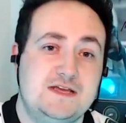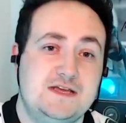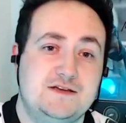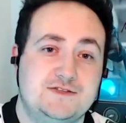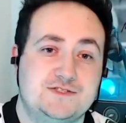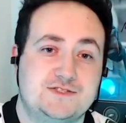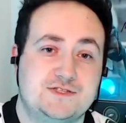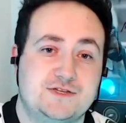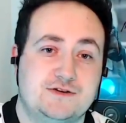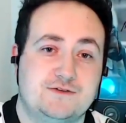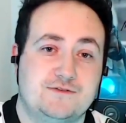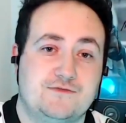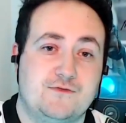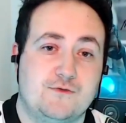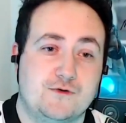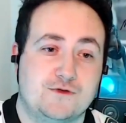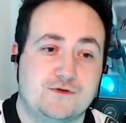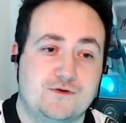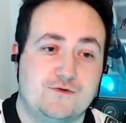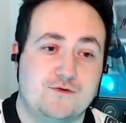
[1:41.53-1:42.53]
So,
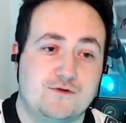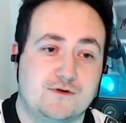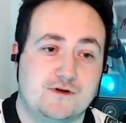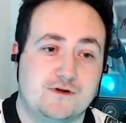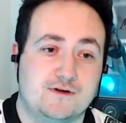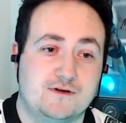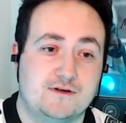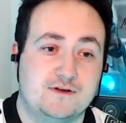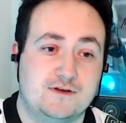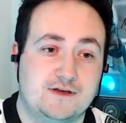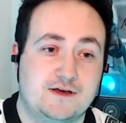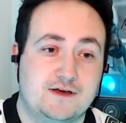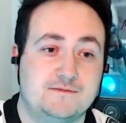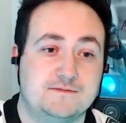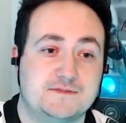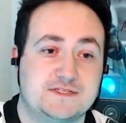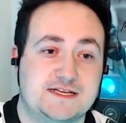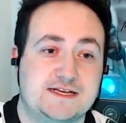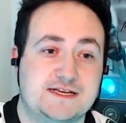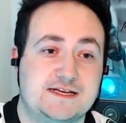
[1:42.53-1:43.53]
fourth quarter
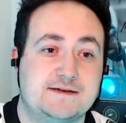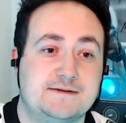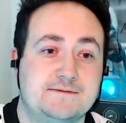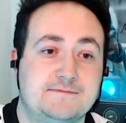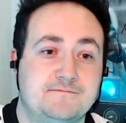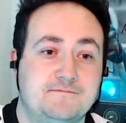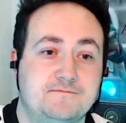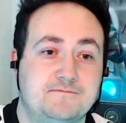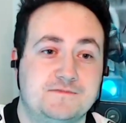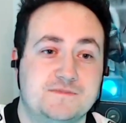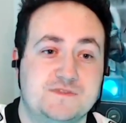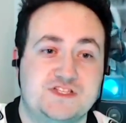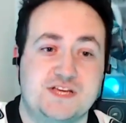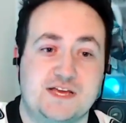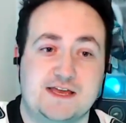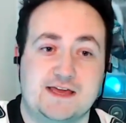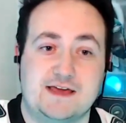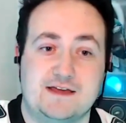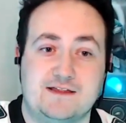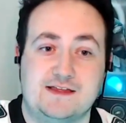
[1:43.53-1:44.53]
comes in.
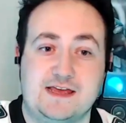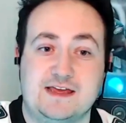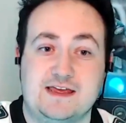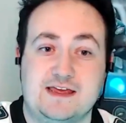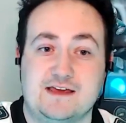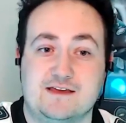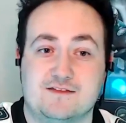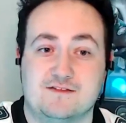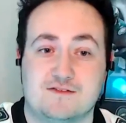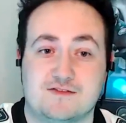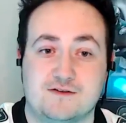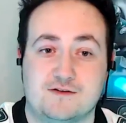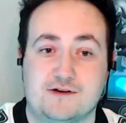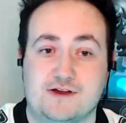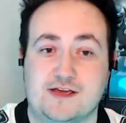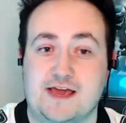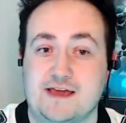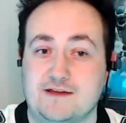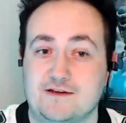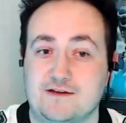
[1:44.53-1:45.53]
Jake Elliott kicks a
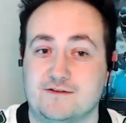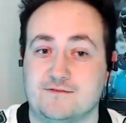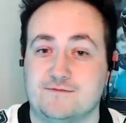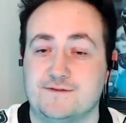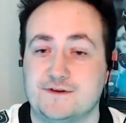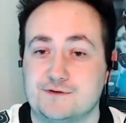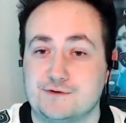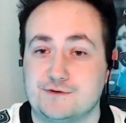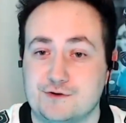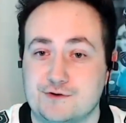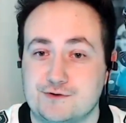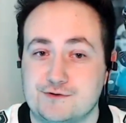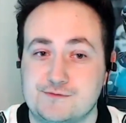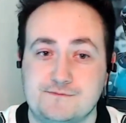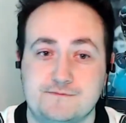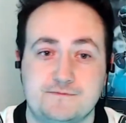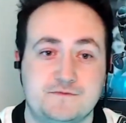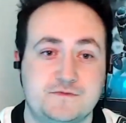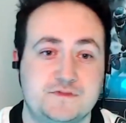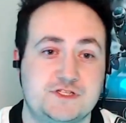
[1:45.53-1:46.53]
38 yard field goal.
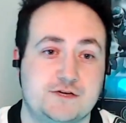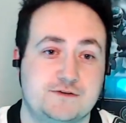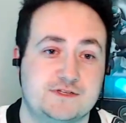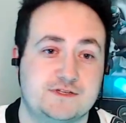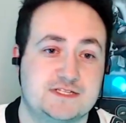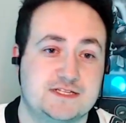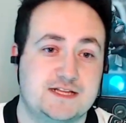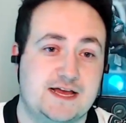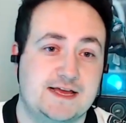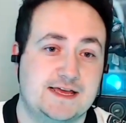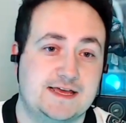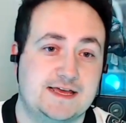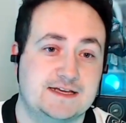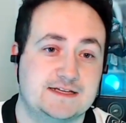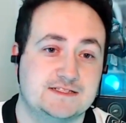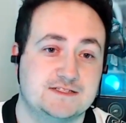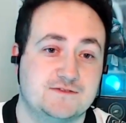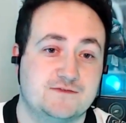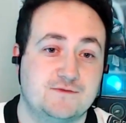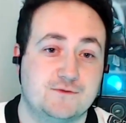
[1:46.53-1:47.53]
Joey Slye
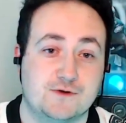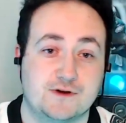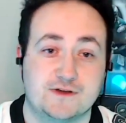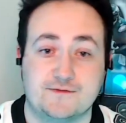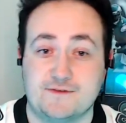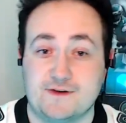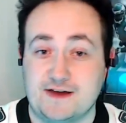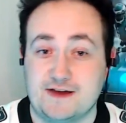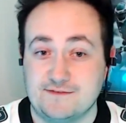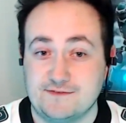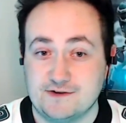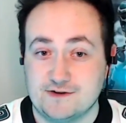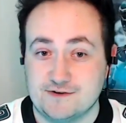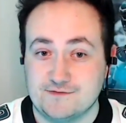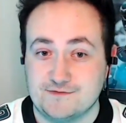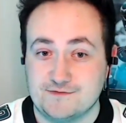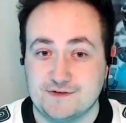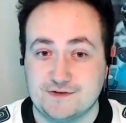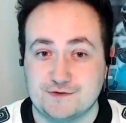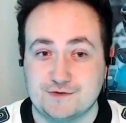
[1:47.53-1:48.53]
kicks a 45
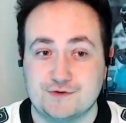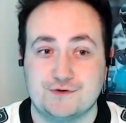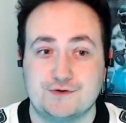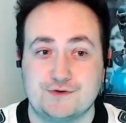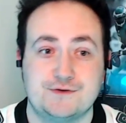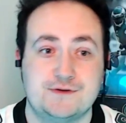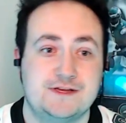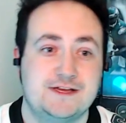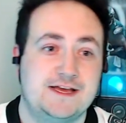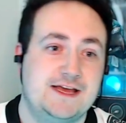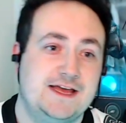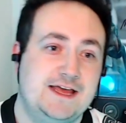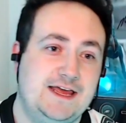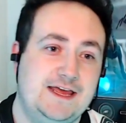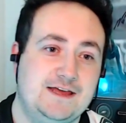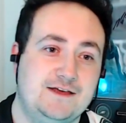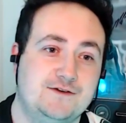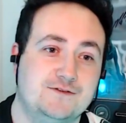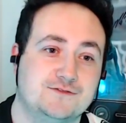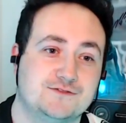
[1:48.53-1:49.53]
yard field goal.
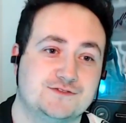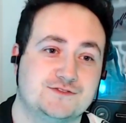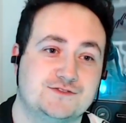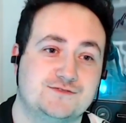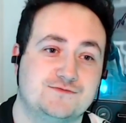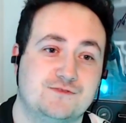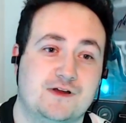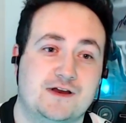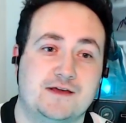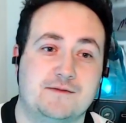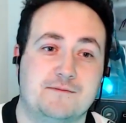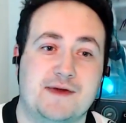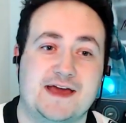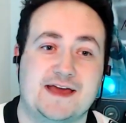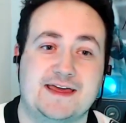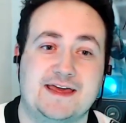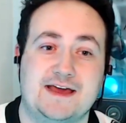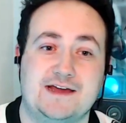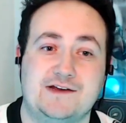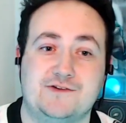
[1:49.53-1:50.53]
Eagles running
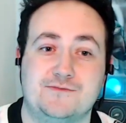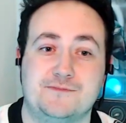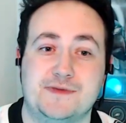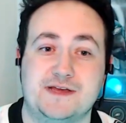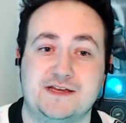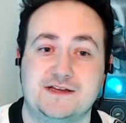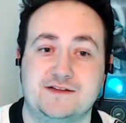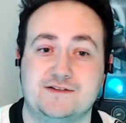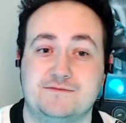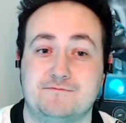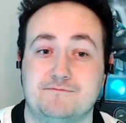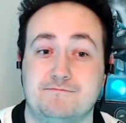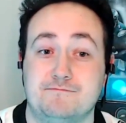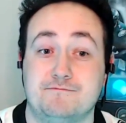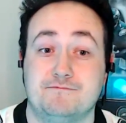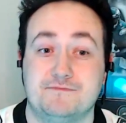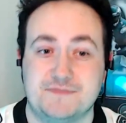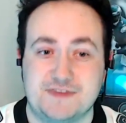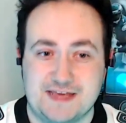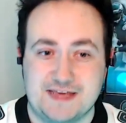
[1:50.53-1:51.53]
back Kendall Milton,
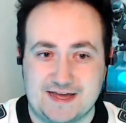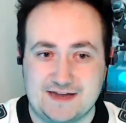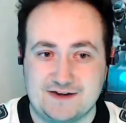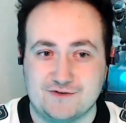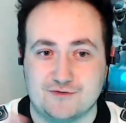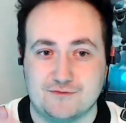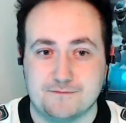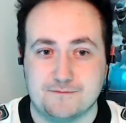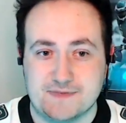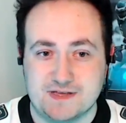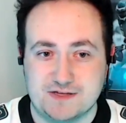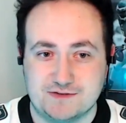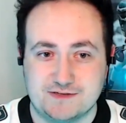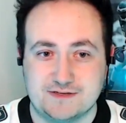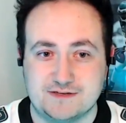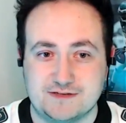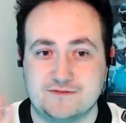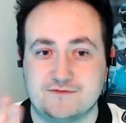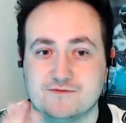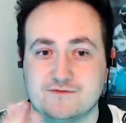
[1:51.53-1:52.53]
Kendall
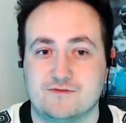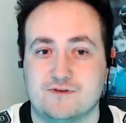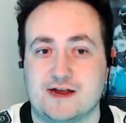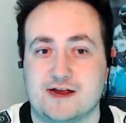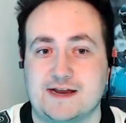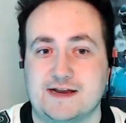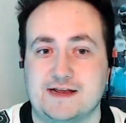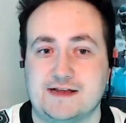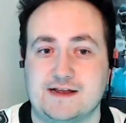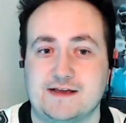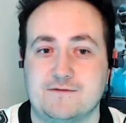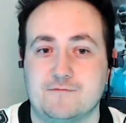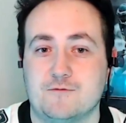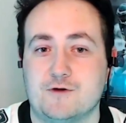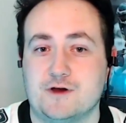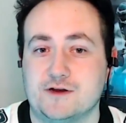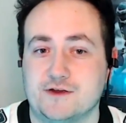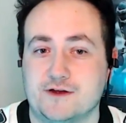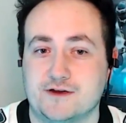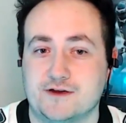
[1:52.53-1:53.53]
Milton ran in a
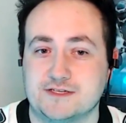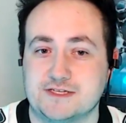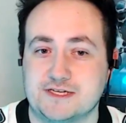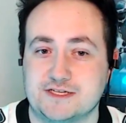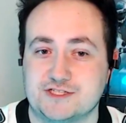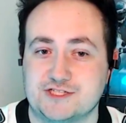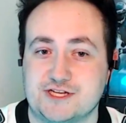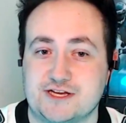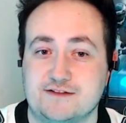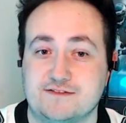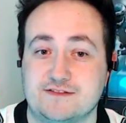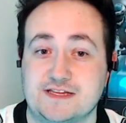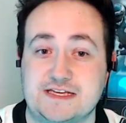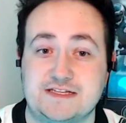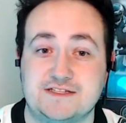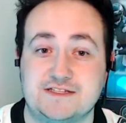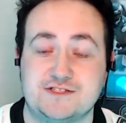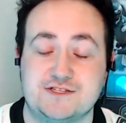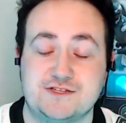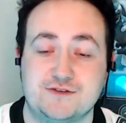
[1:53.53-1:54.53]
one yard touchdown.
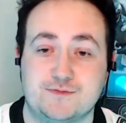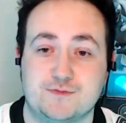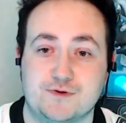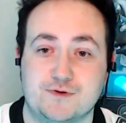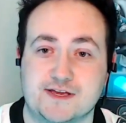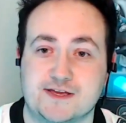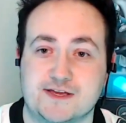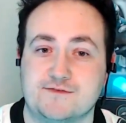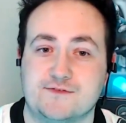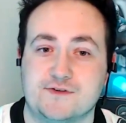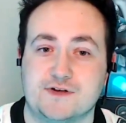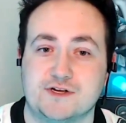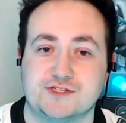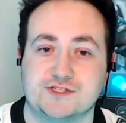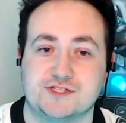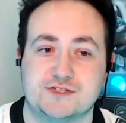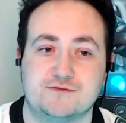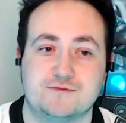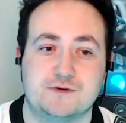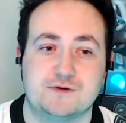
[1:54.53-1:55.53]
The two point
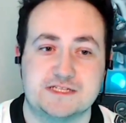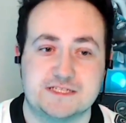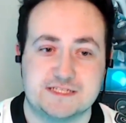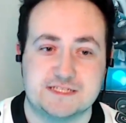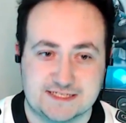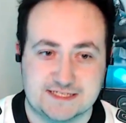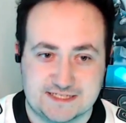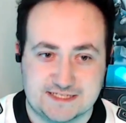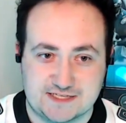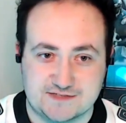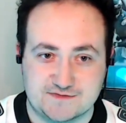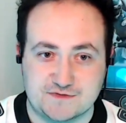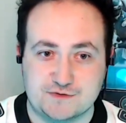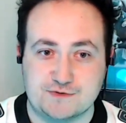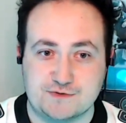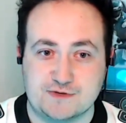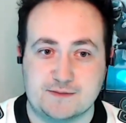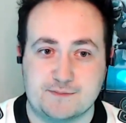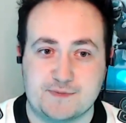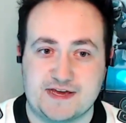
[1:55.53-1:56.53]
conversion was successful
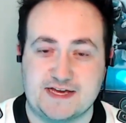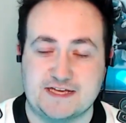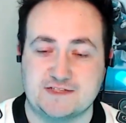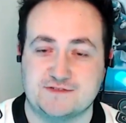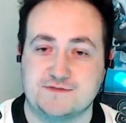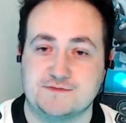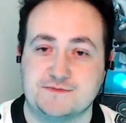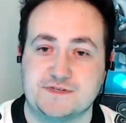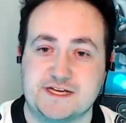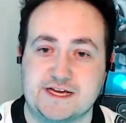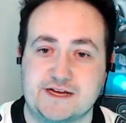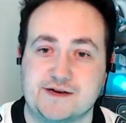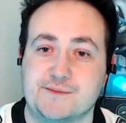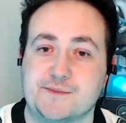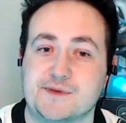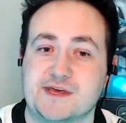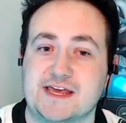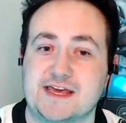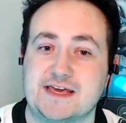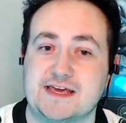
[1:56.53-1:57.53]
with a pass from Tanner
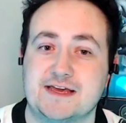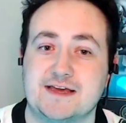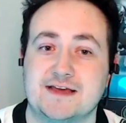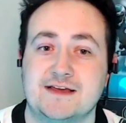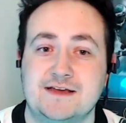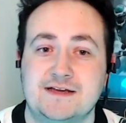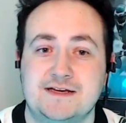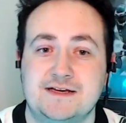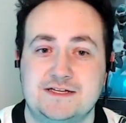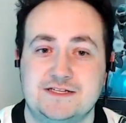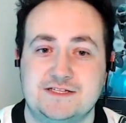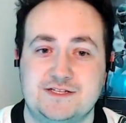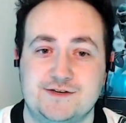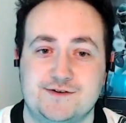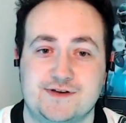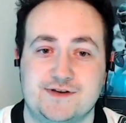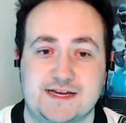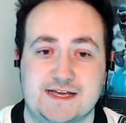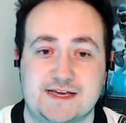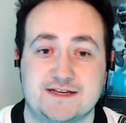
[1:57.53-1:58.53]
McKee
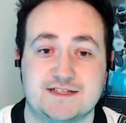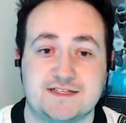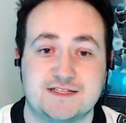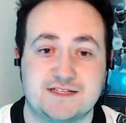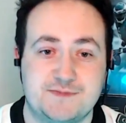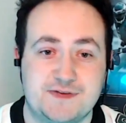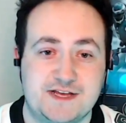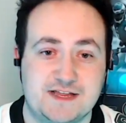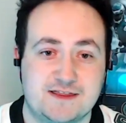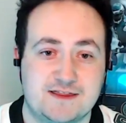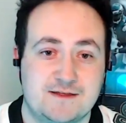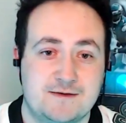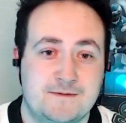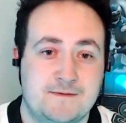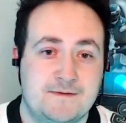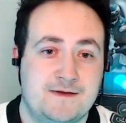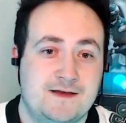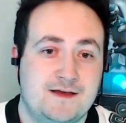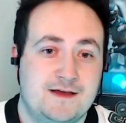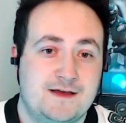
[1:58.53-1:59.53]
to Ainias Smith.
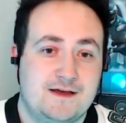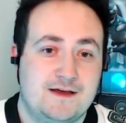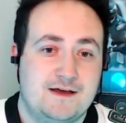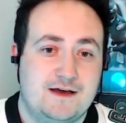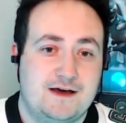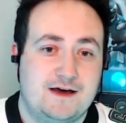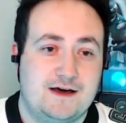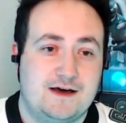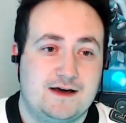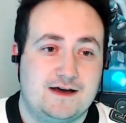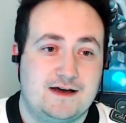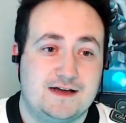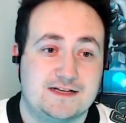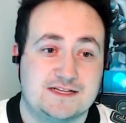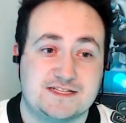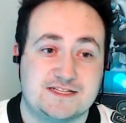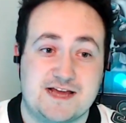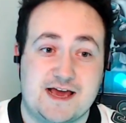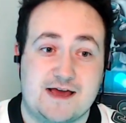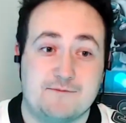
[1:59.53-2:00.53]
Uh, a
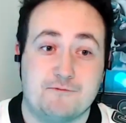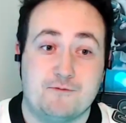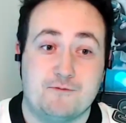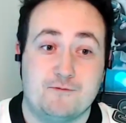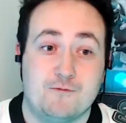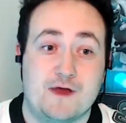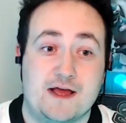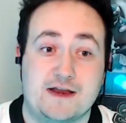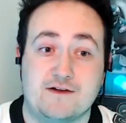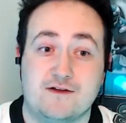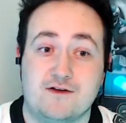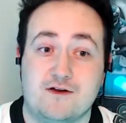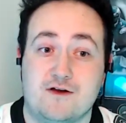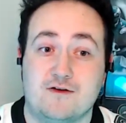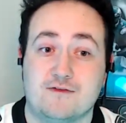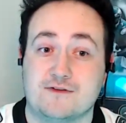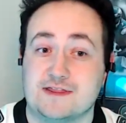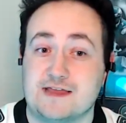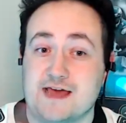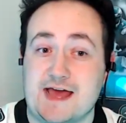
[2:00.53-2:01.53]
snap went
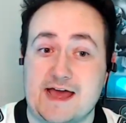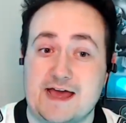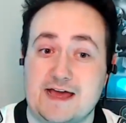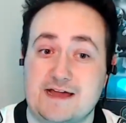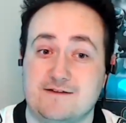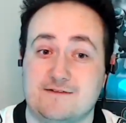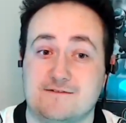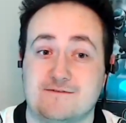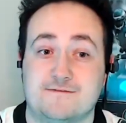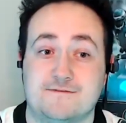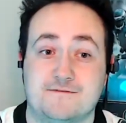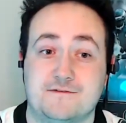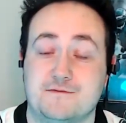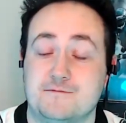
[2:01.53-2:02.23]
over the head of